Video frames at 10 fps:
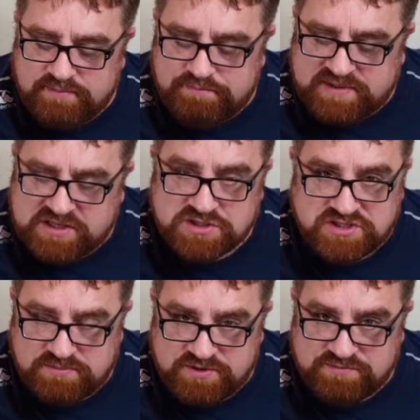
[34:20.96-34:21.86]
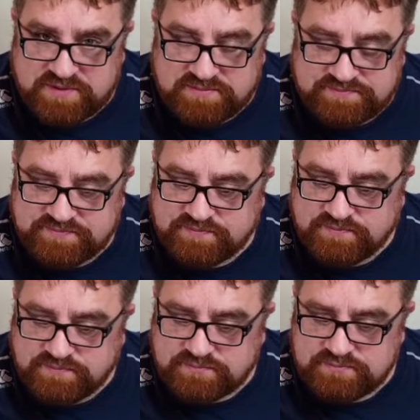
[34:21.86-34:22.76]
because of the movement
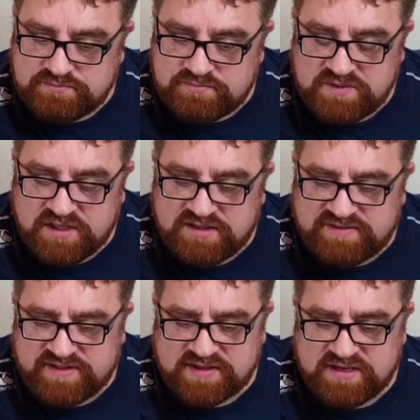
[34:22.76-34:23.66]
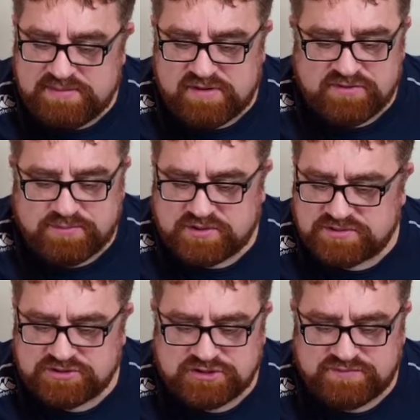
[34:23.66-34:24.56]
and the fact they can leap off the board
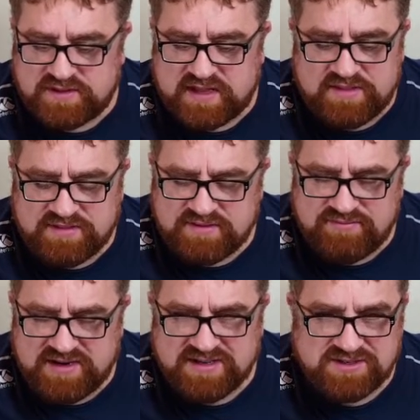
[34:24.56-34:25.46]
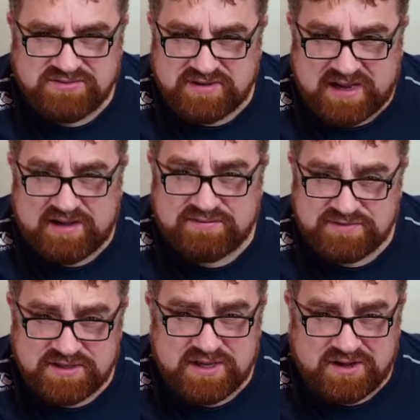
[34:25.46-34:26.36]
and stuff like that. They really do have
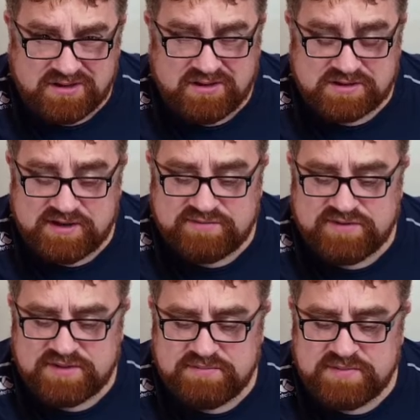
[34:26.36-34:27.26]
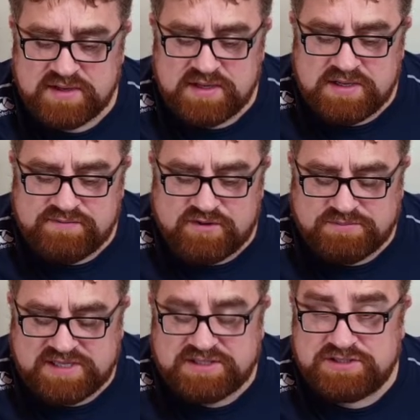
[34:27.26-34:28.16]
a lot going for them for
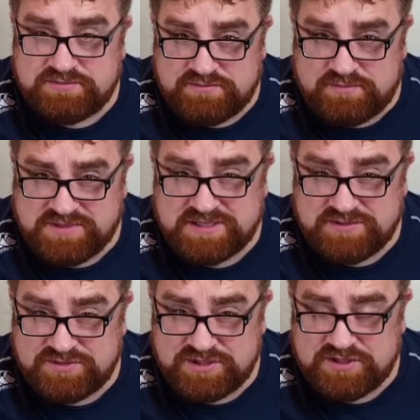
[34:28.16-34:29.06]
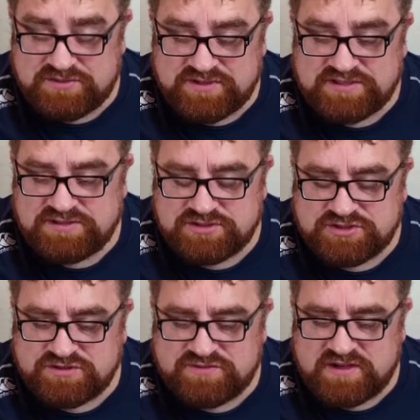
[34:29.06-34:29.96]
objective secured reasons and
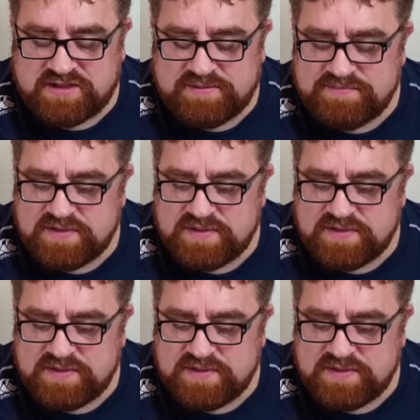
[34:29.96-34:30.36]
stuff like that.